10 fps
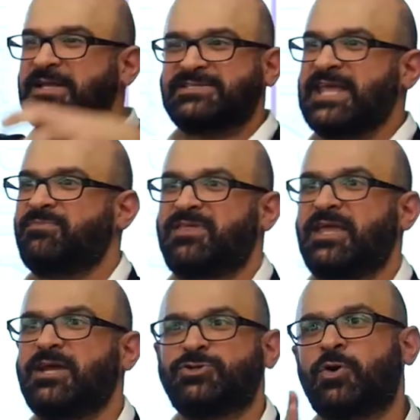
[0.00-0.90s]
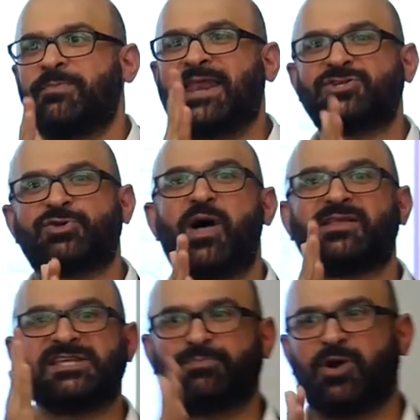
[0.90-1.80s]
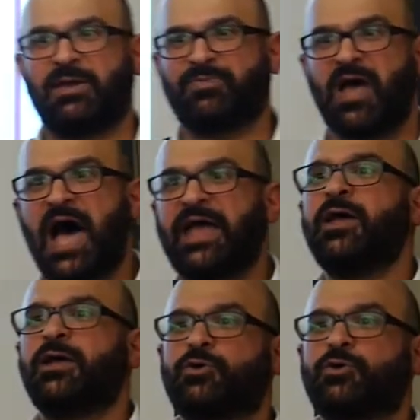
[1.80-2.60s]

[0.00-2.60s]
Same thing here. Don't manage the policy per API.